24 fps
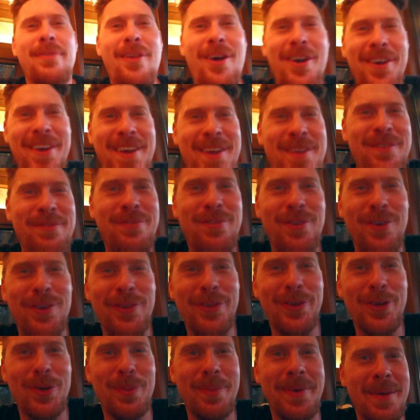vlogging for a
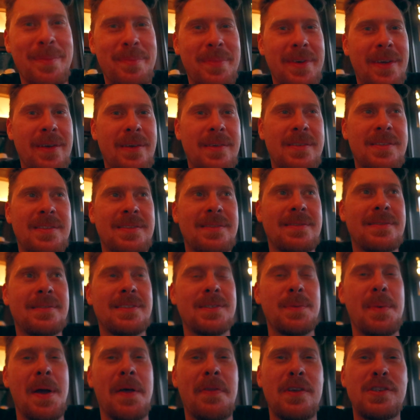little bit because
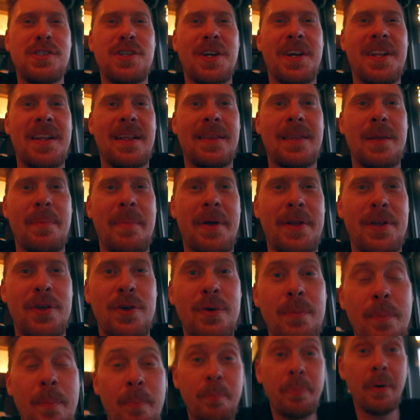Samantha's looking at the menu,
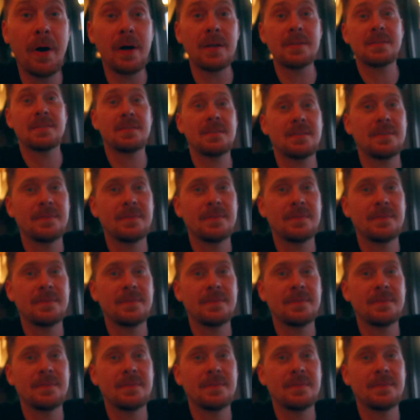but